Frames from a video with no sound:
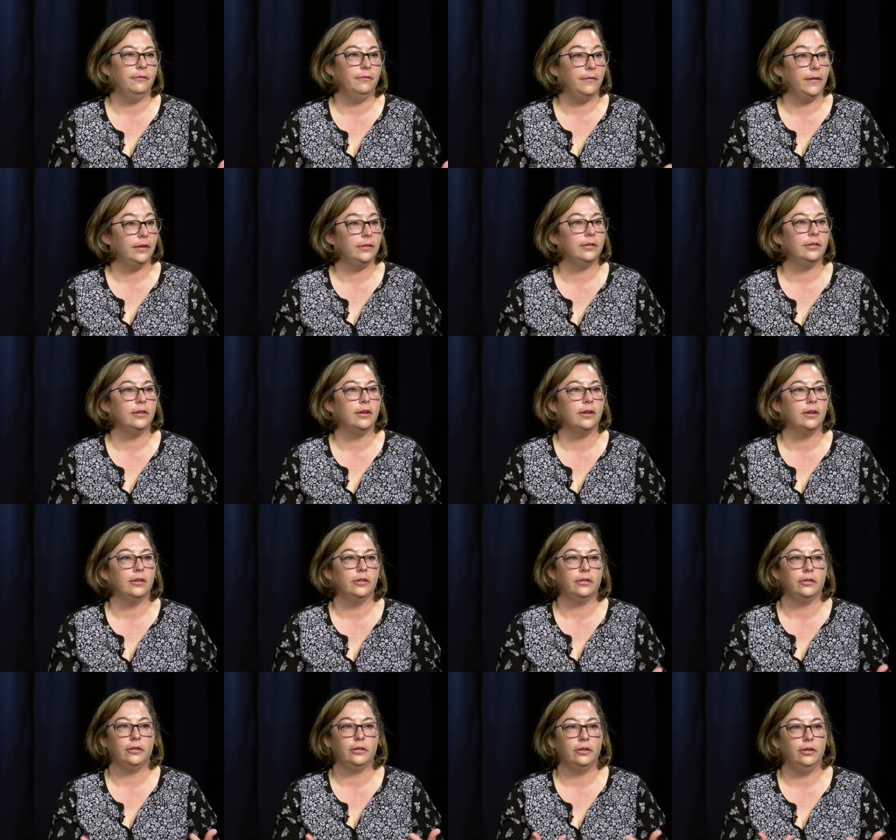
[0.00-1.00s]

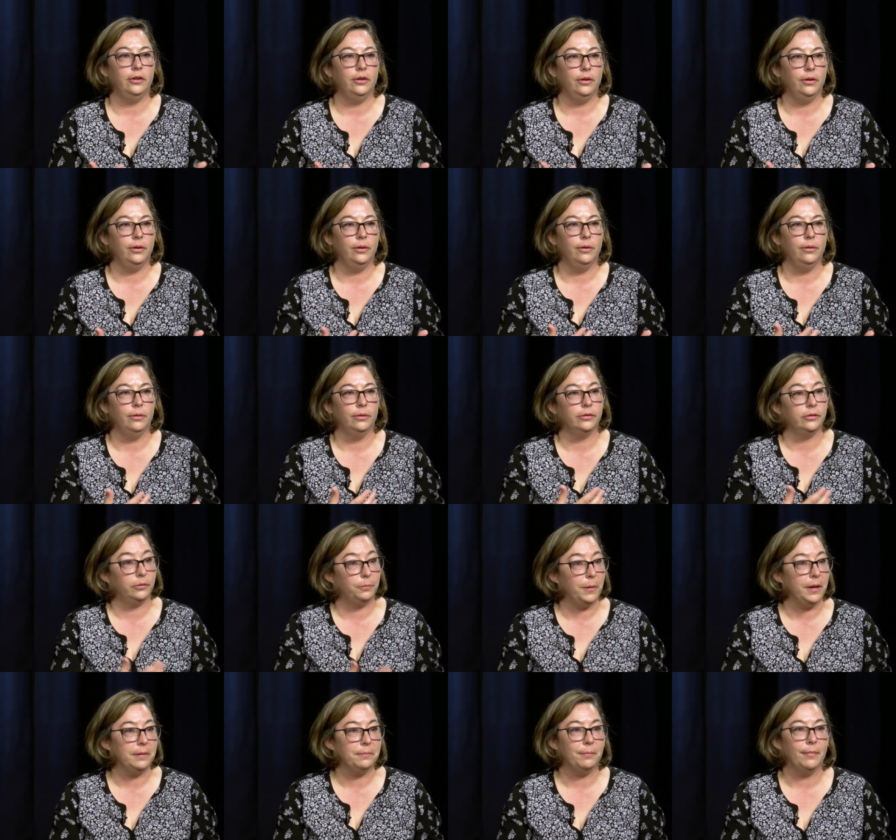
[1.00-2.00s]
visitors to
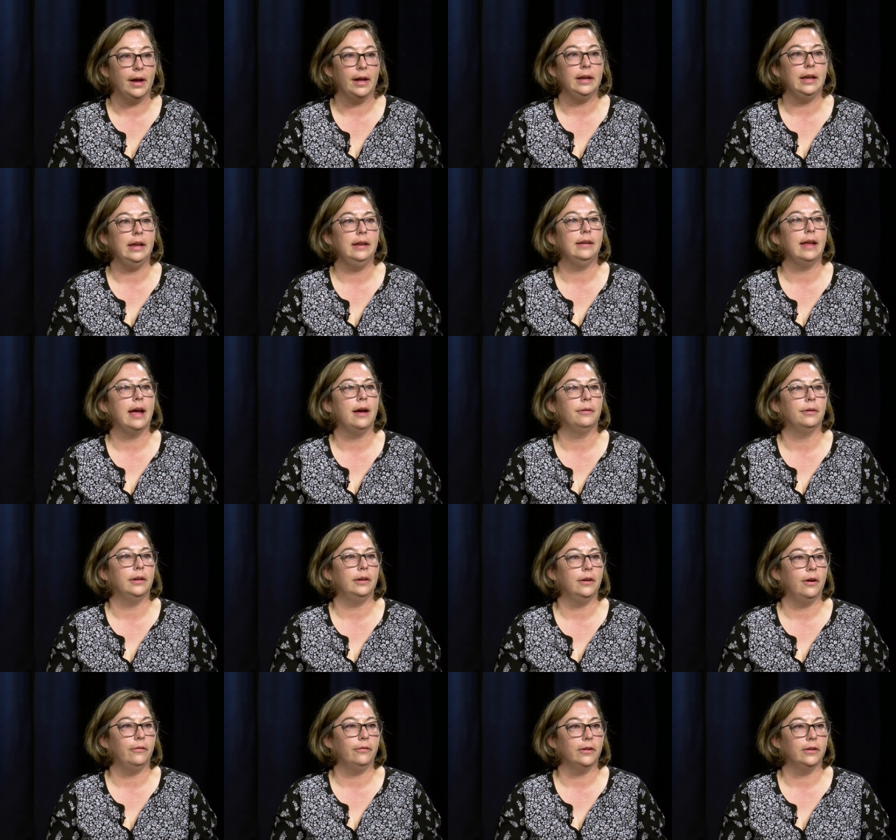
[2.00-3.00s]
spend money down
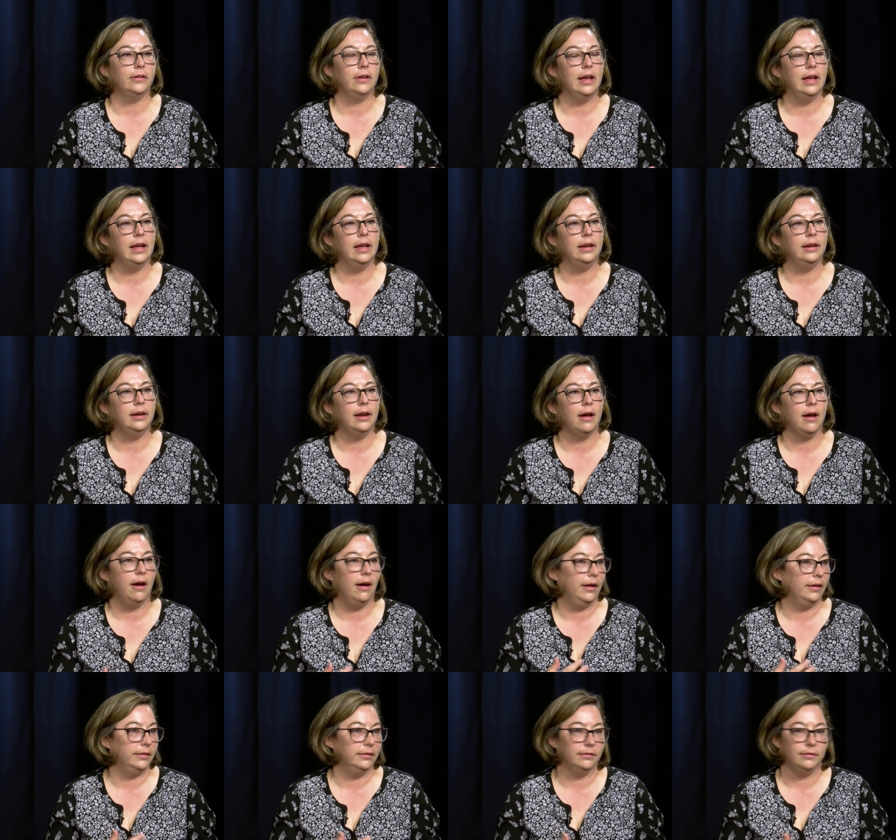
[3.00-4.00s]
in Overton
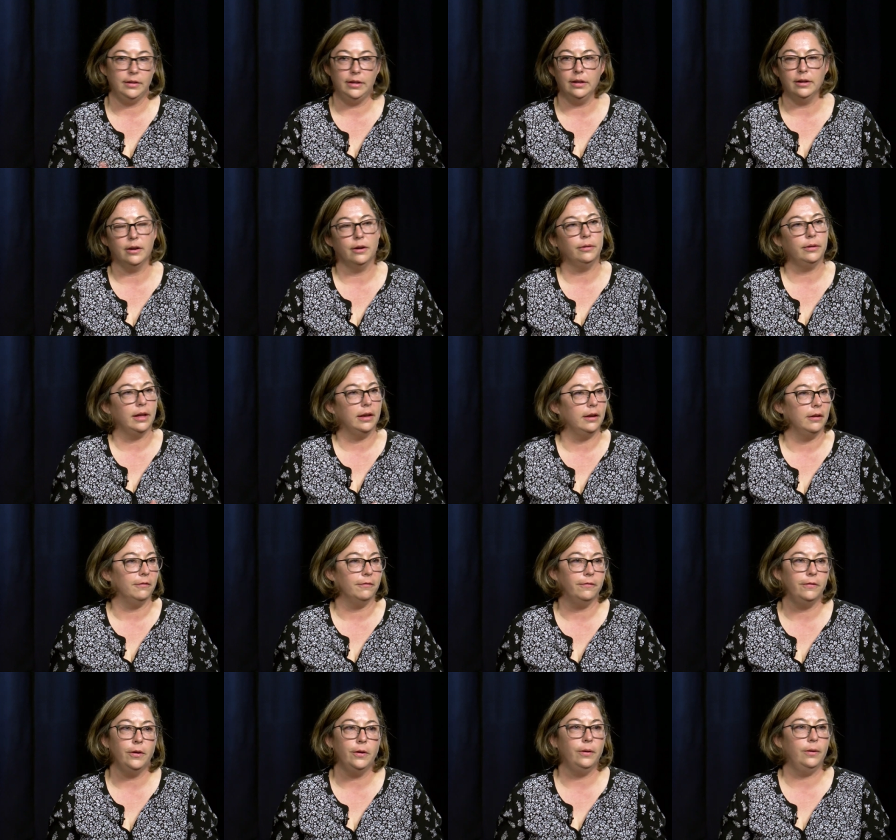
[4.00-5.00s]
on, you know, getting
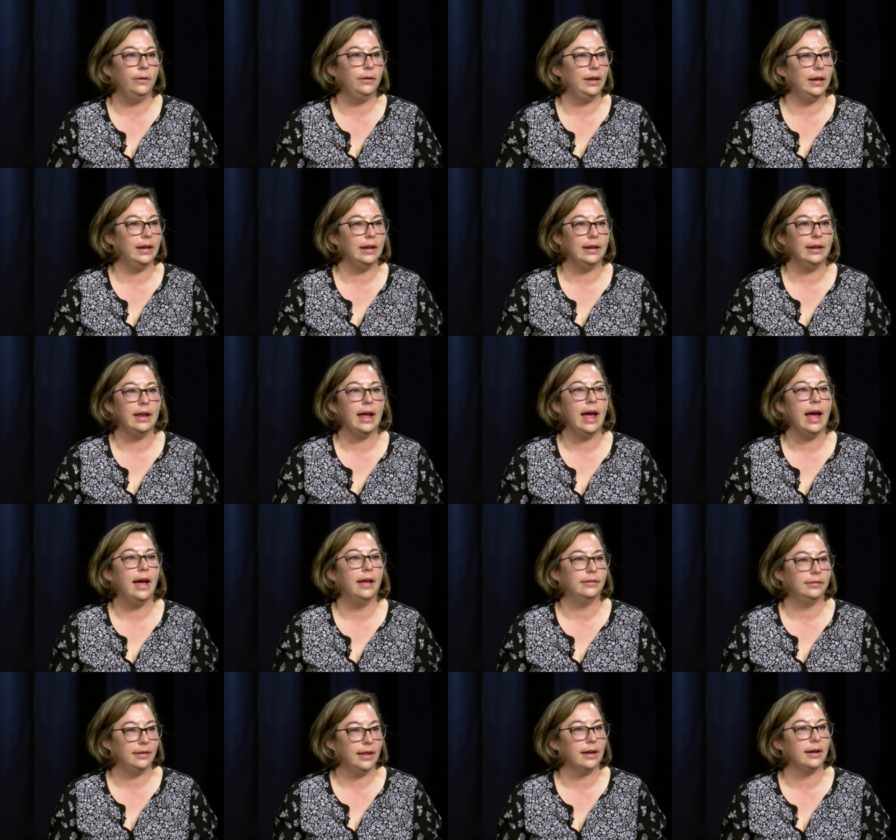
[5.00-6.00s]
food, getting
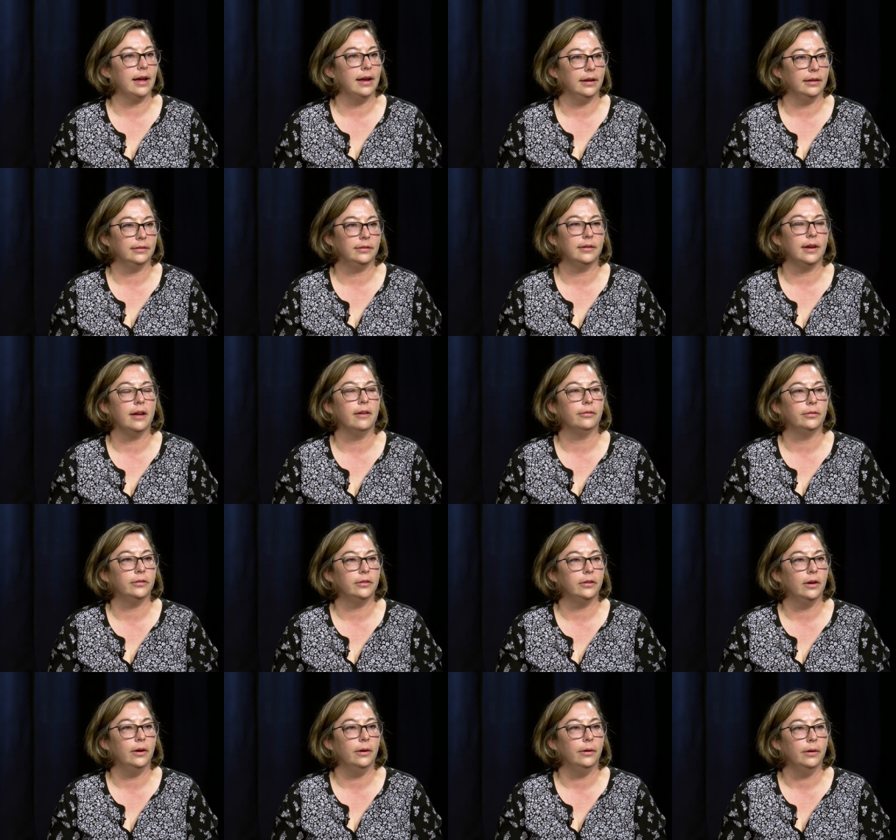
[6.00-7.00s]
gas, that kind of stuff.
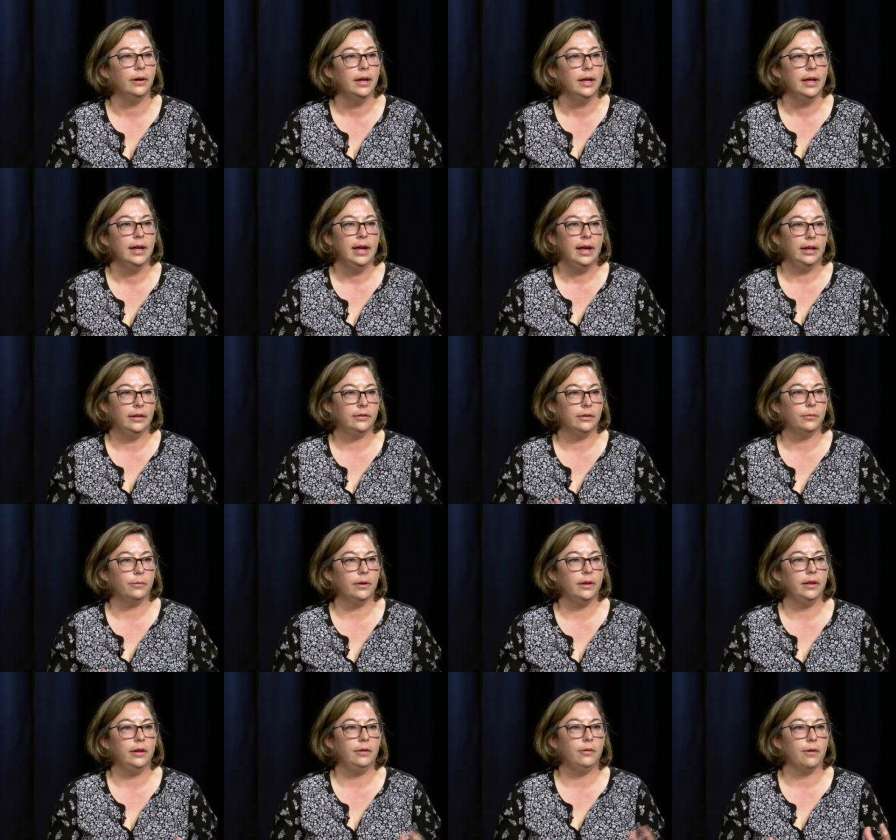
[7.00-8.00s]
So it's a
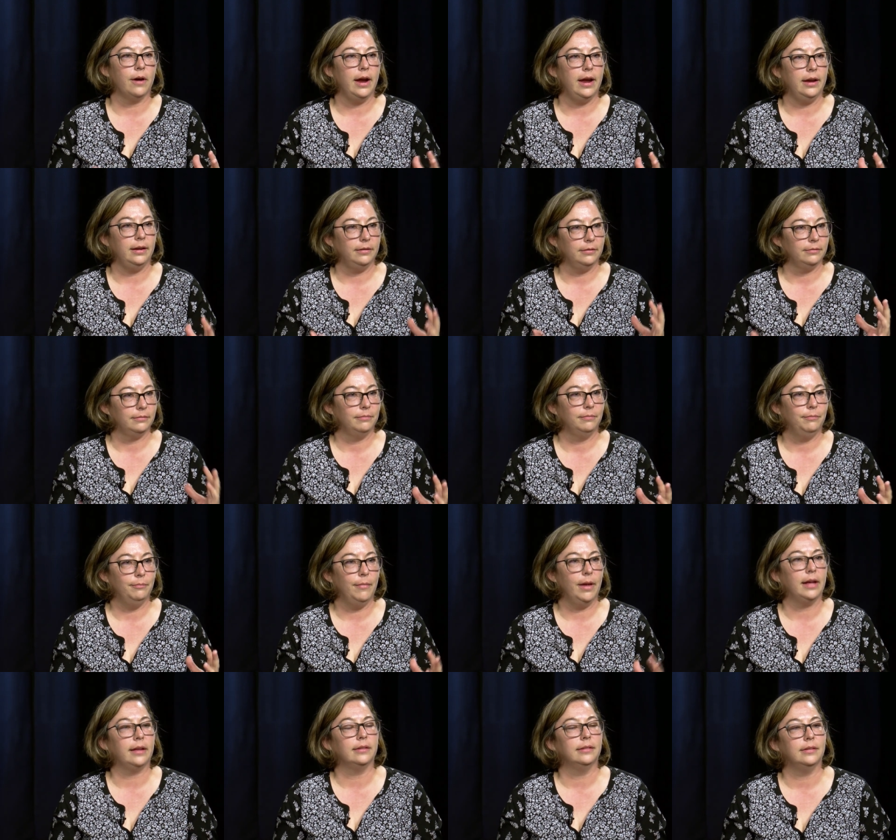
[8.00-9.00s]
really great
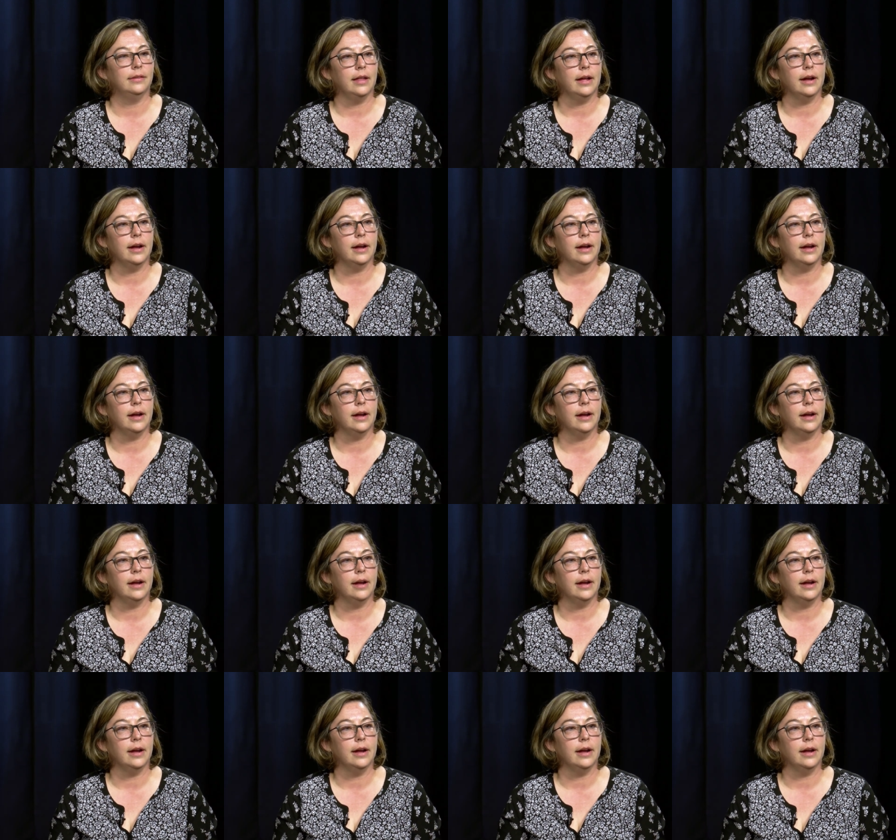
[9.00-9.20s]
mix